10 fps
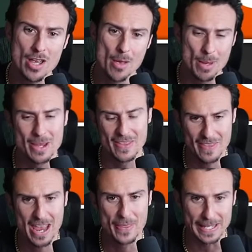Maybe
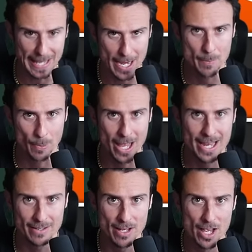they had the game
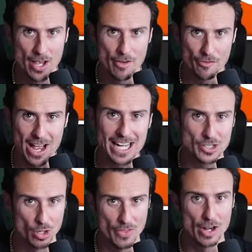plan
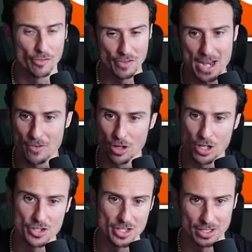factor in their favor
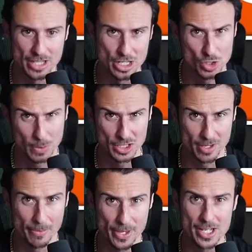because they switched
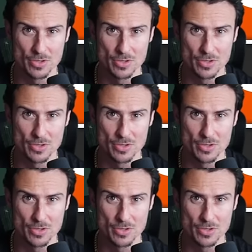some things.